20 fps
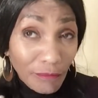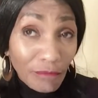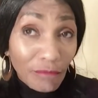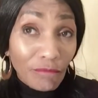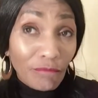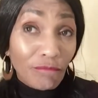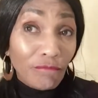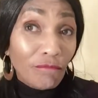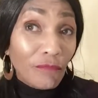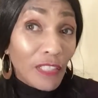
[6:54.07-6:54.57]

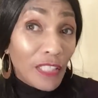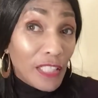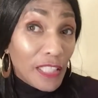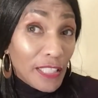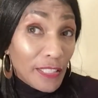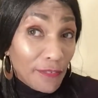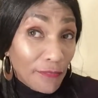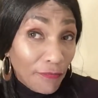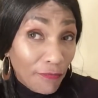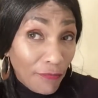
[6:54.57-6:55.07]
Mm,
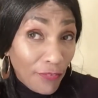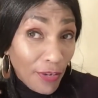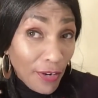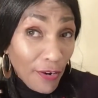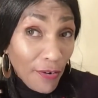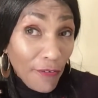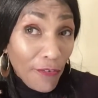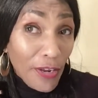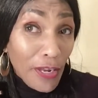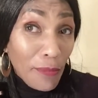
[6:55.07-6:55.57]
it's
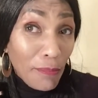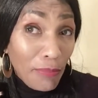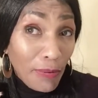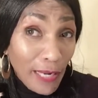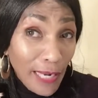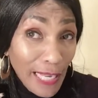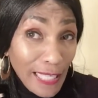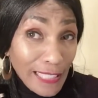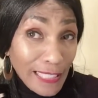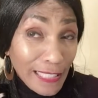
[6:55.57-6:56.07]
very
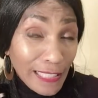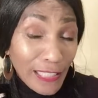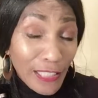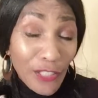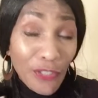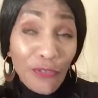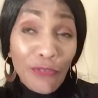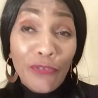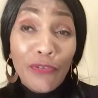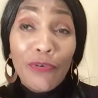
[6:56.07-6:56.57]
pleasant.
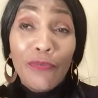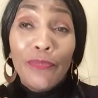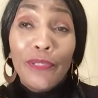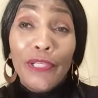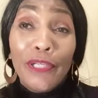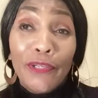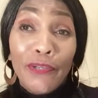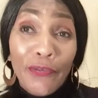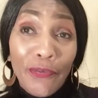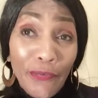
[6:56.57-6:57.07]
And you know when
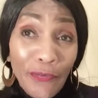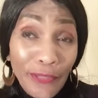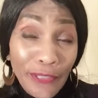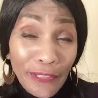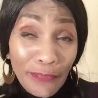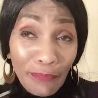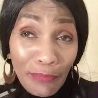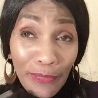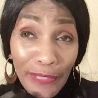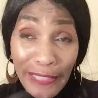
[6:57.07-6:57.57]
the girl
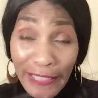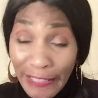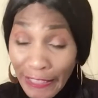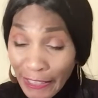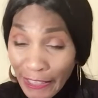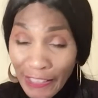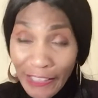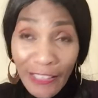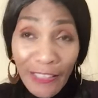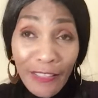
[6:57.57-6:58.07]
is
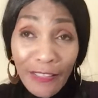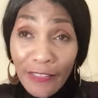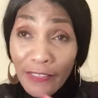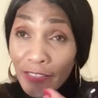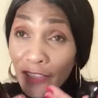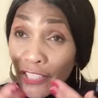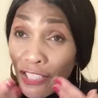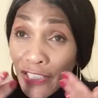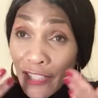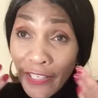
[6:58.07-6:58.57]
pleased,
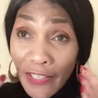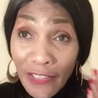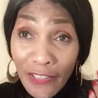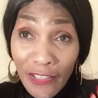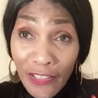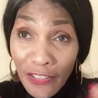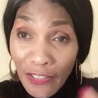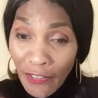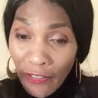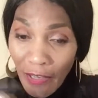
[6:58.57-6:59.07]
she can't
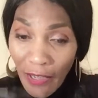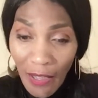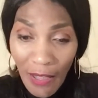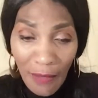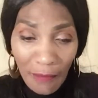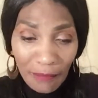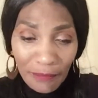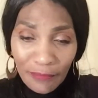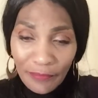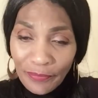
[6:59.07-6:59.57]
shut up.